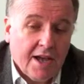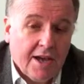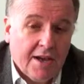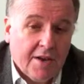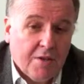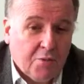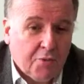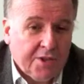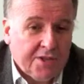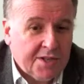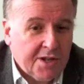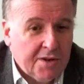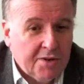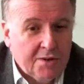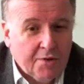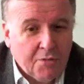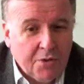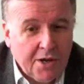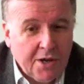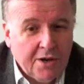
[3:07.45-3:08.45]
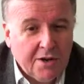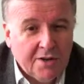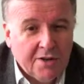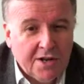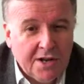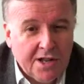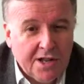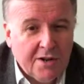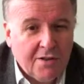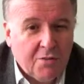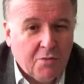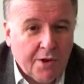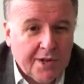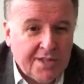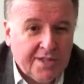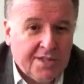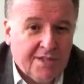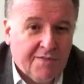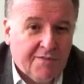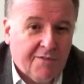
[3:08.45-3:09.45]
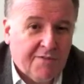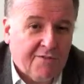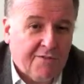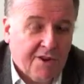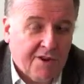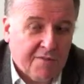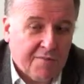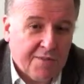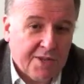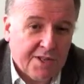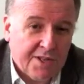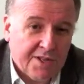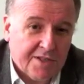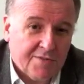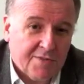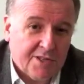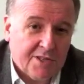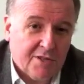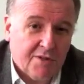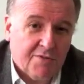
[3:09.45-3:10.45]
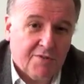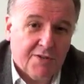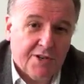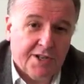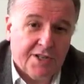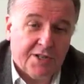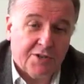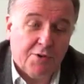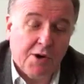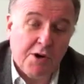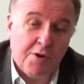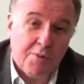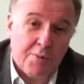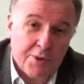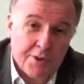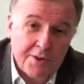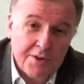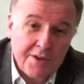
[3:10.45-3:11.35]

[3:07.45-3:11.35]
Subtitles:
We aren't now waiting for 5 minutes for software to open.